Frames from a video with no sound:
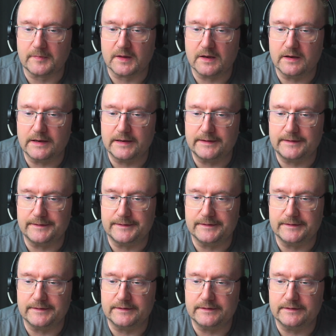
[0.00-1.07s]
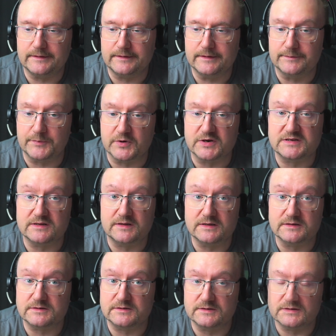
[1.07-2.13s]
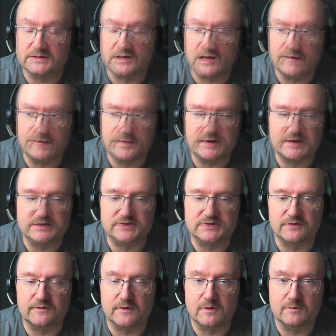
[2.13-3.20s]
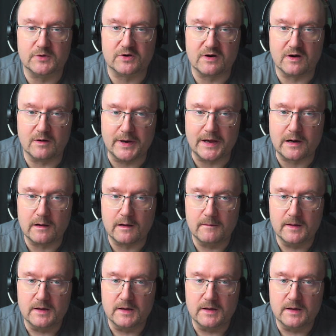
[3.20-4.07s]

and it presents this live picture from the camera.